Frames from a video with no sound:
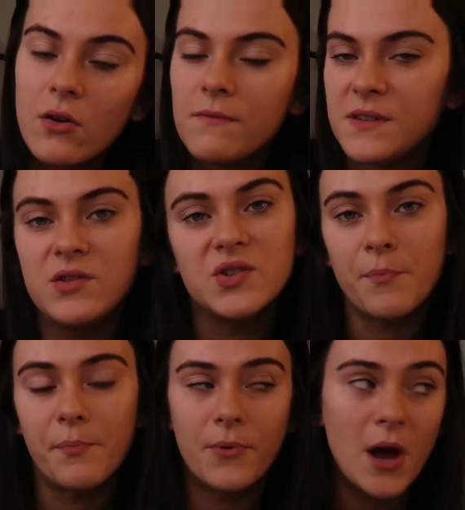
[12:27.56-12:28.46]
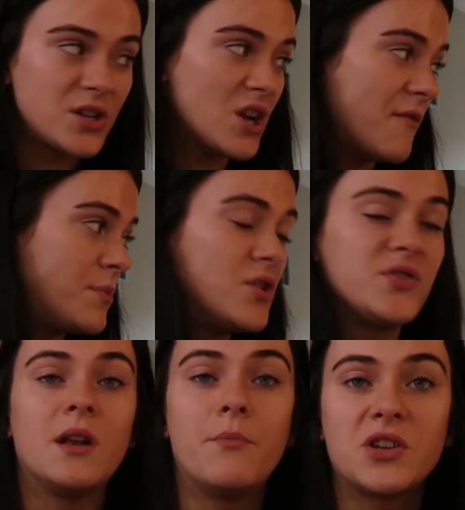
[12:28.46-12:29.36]
obviously use a brush. I've been
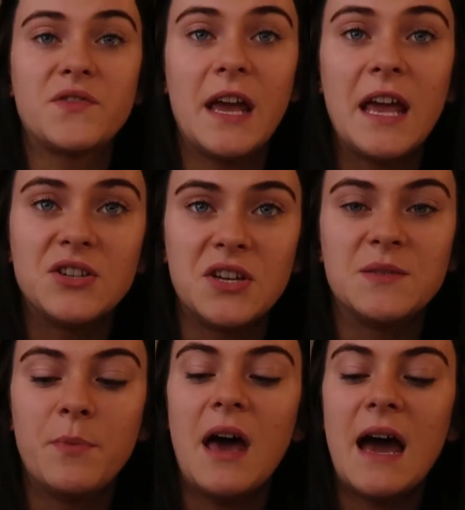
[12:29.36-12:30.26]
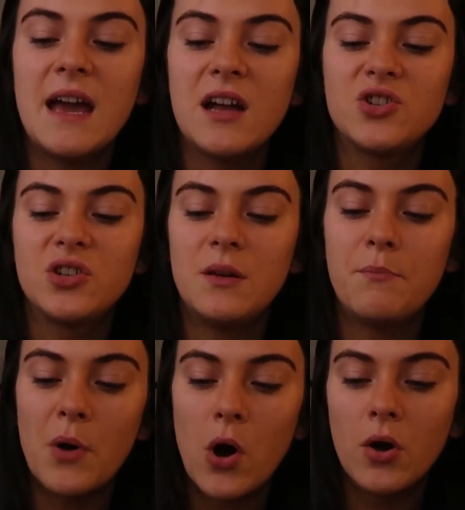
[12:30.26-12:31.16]
using a brush for ages, but I actually
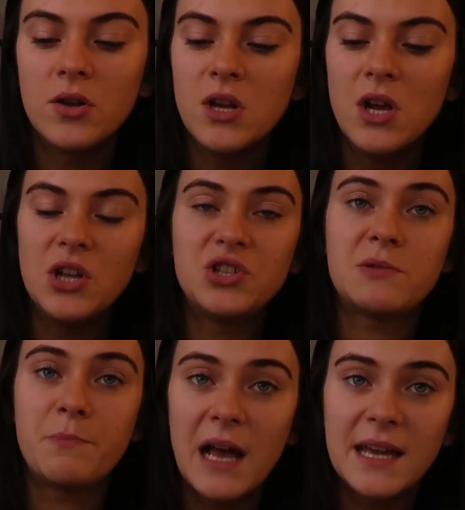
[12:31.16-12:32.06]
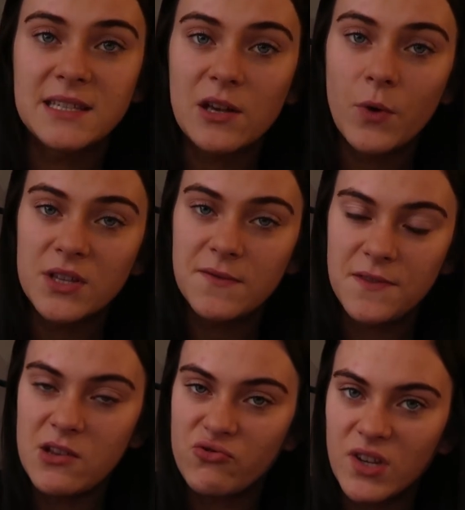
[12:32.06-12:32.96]
bought just plastic ones of
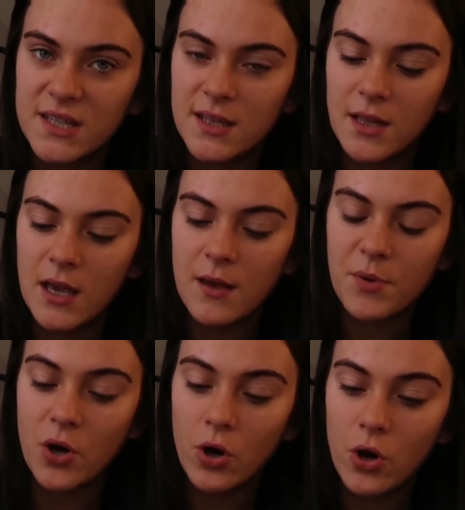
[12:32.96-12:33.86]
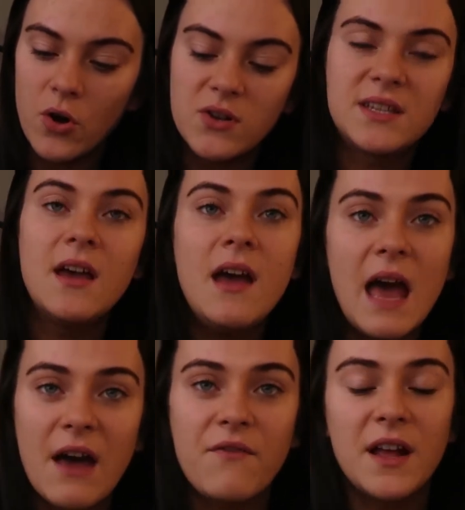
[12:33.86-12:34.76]
these recently because
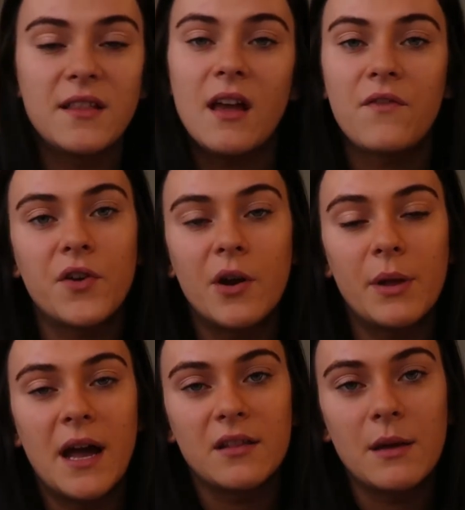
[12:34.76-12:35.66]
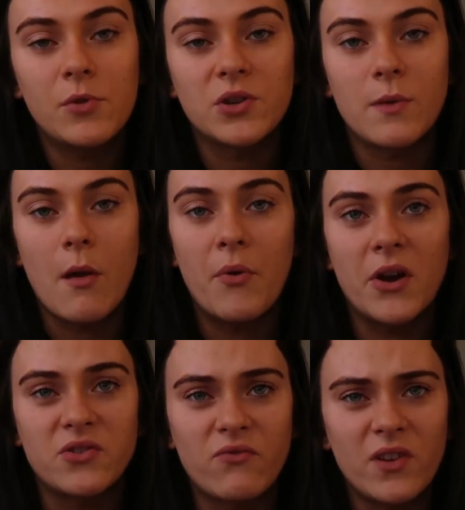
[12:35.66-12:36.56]
I find that if you're applying lip gloss with a
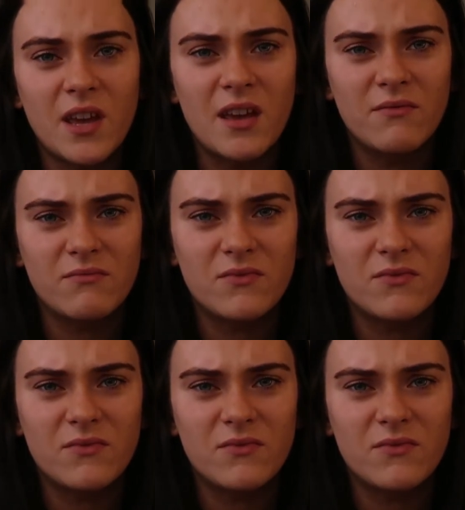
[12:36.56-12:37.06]
brush, it really